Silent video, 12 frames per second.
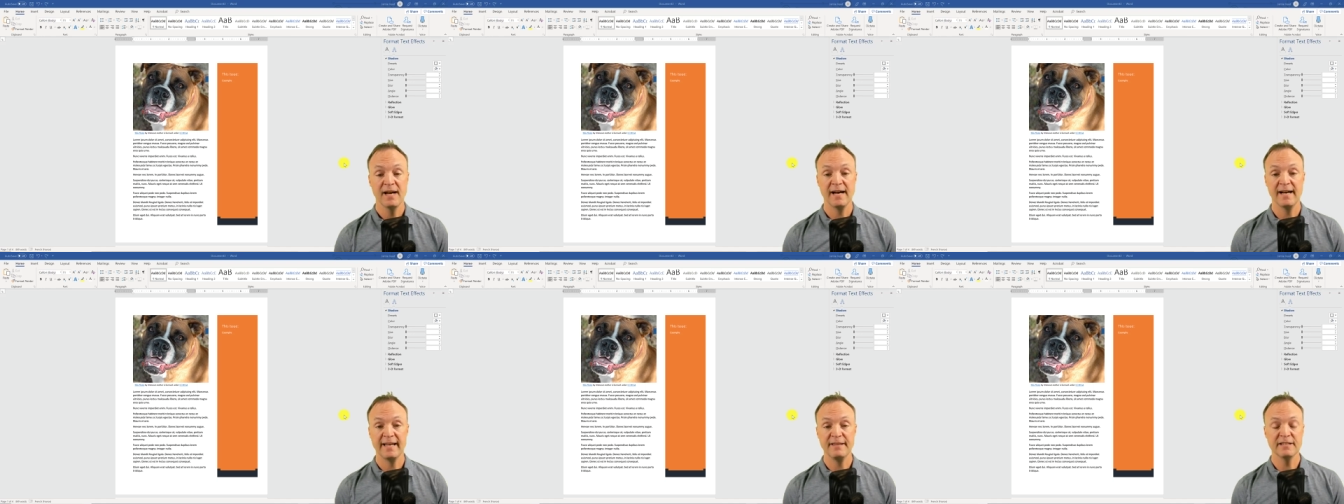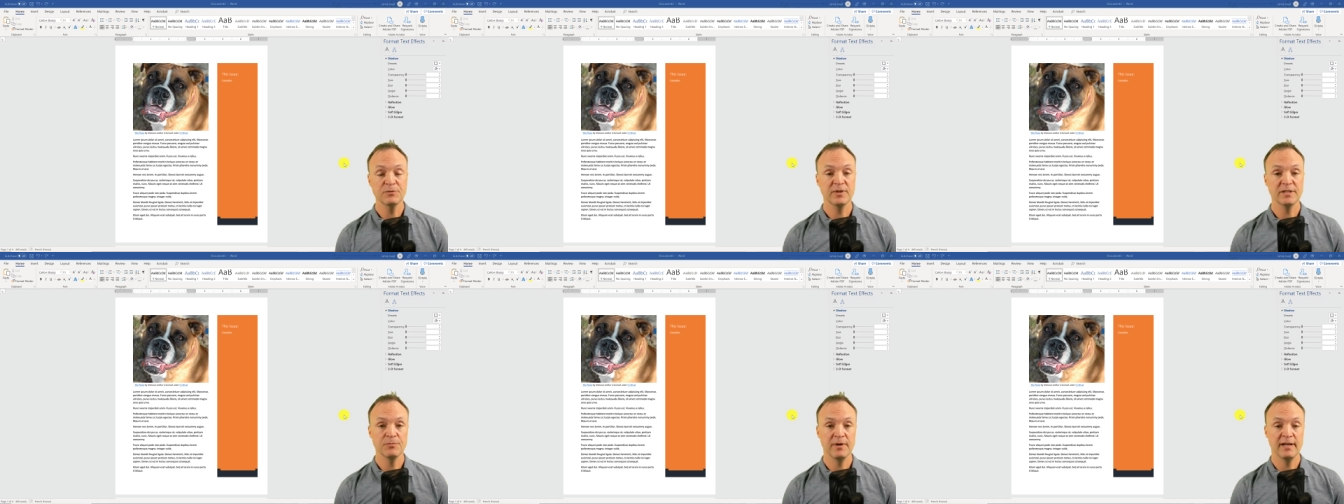And this
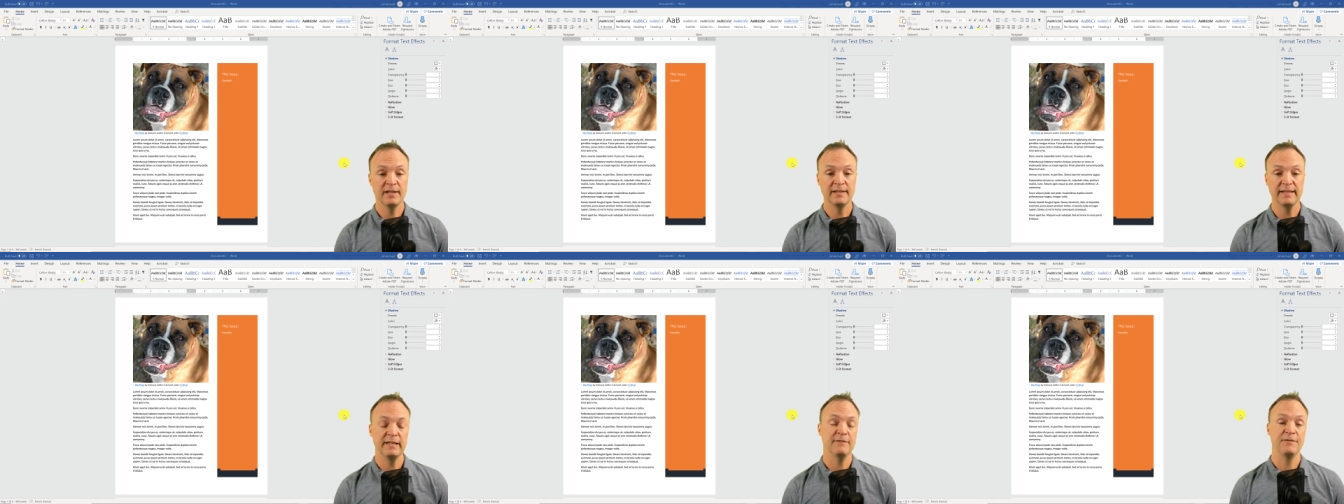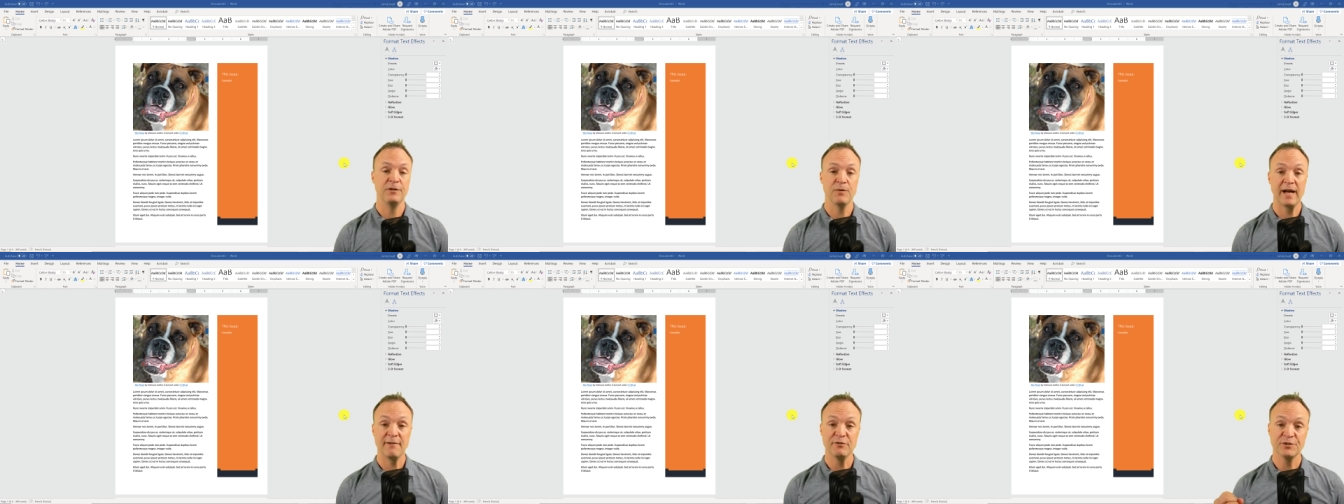works well if you
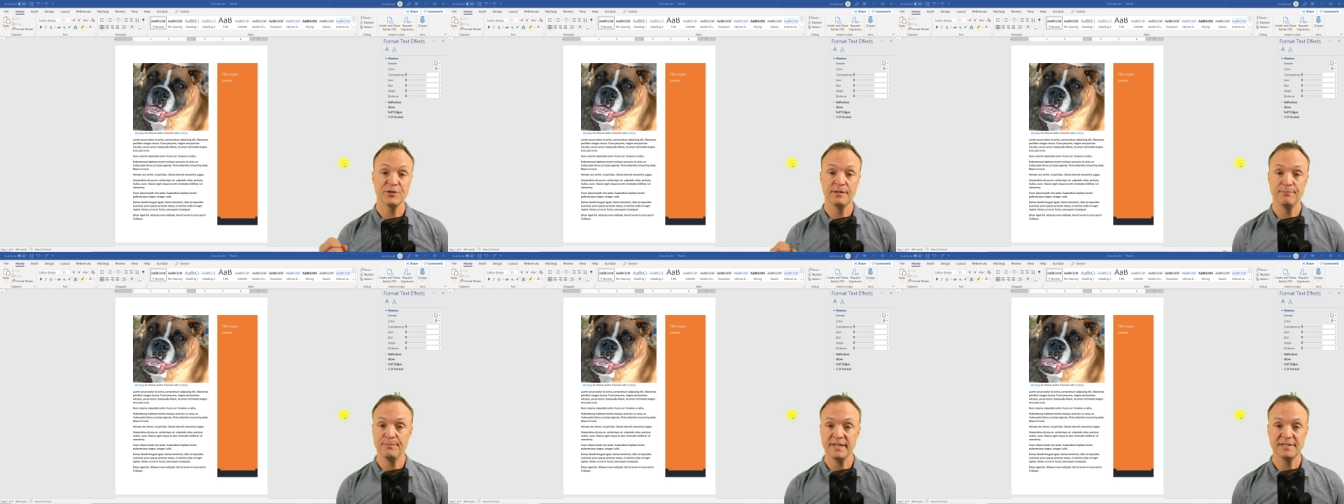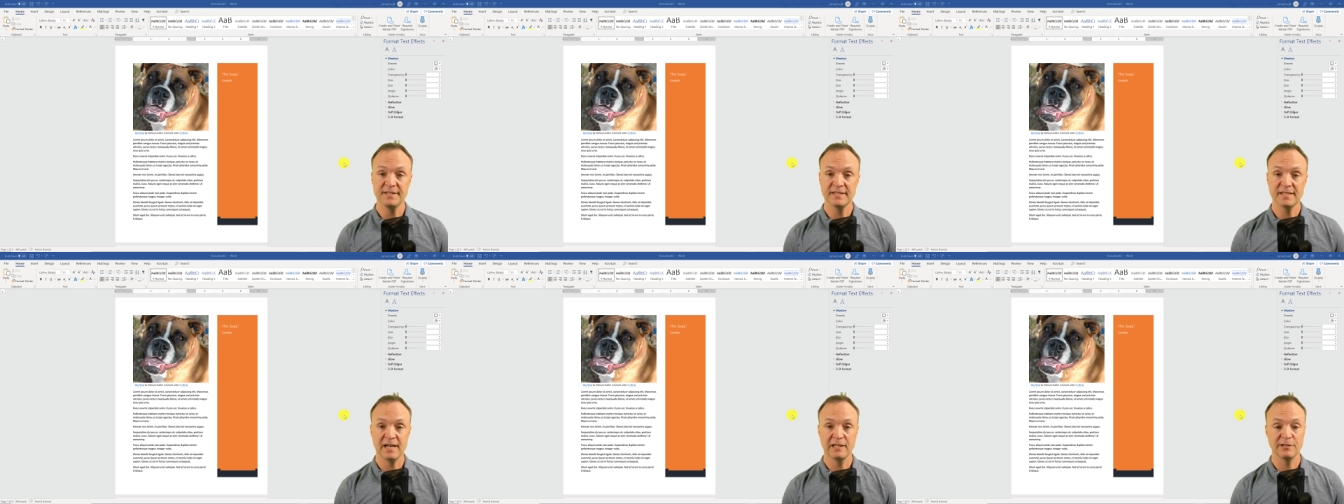have a certain
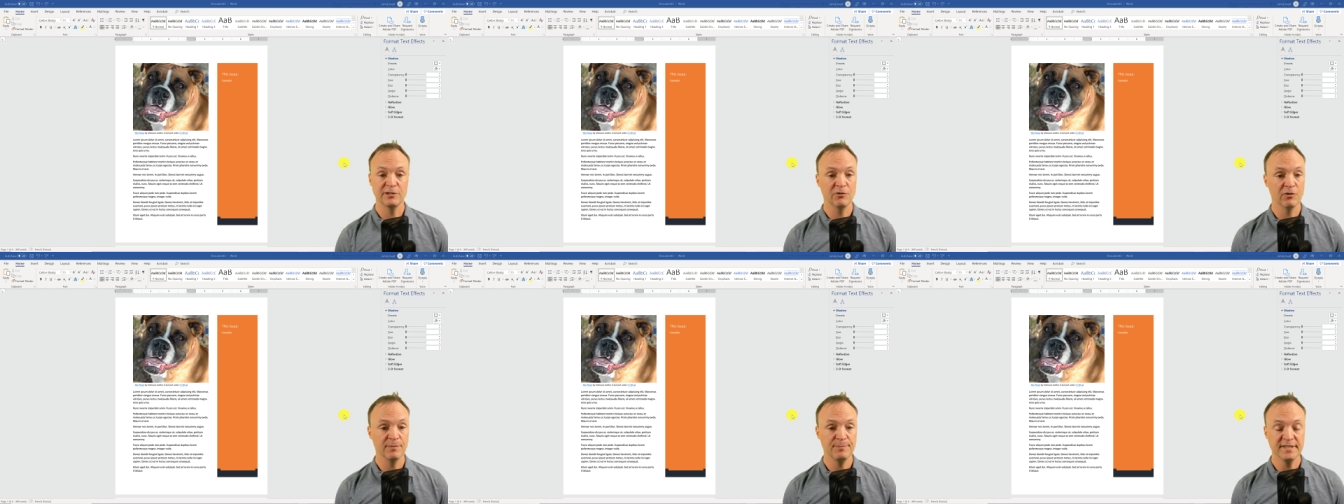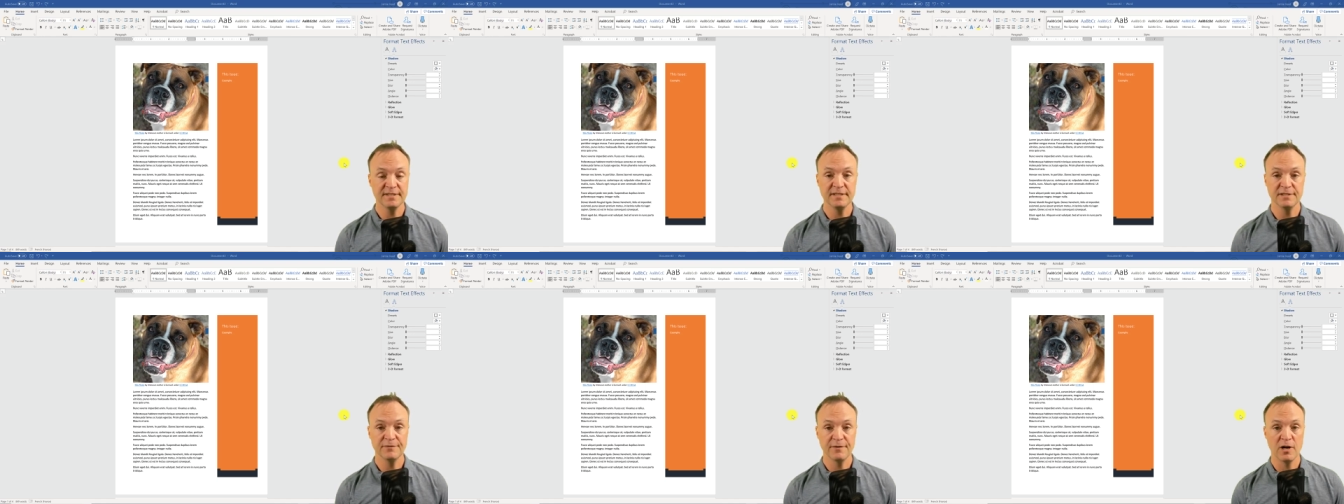business color or
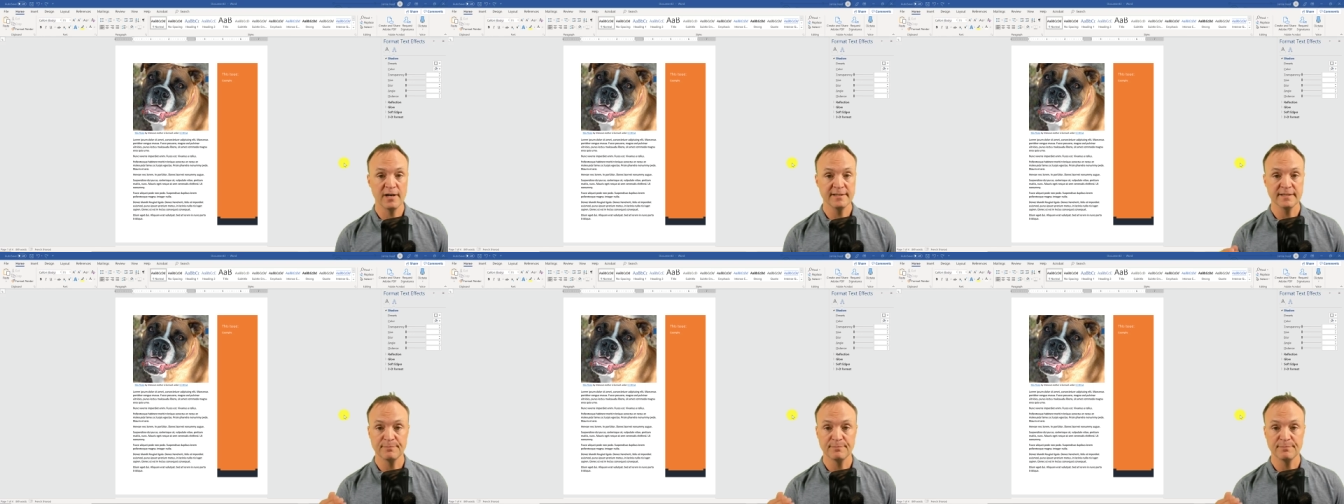business font,